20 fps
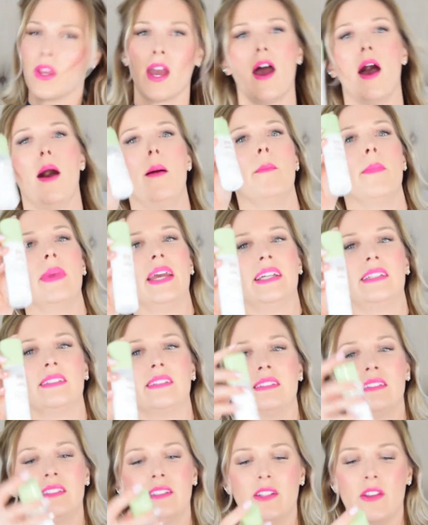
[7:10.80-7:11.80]
a
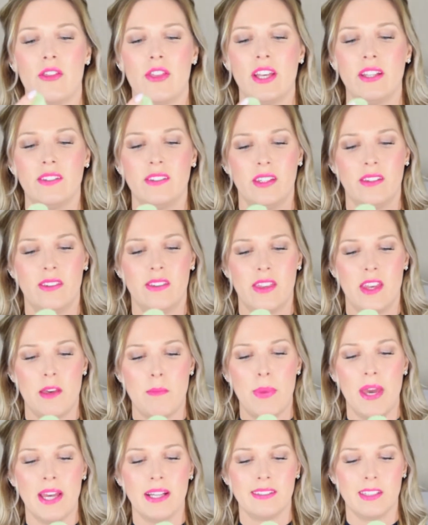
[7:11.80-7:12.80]
mist. So this is the
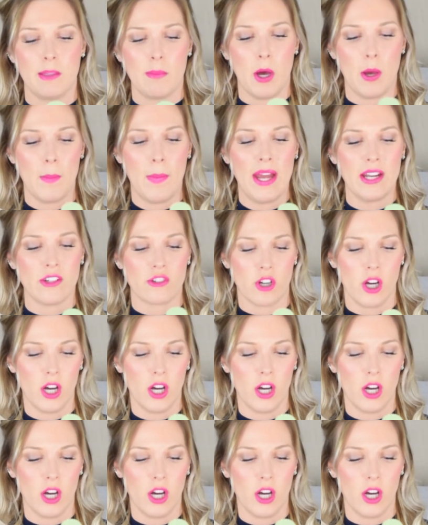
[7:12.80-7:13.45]
Pixie by Petra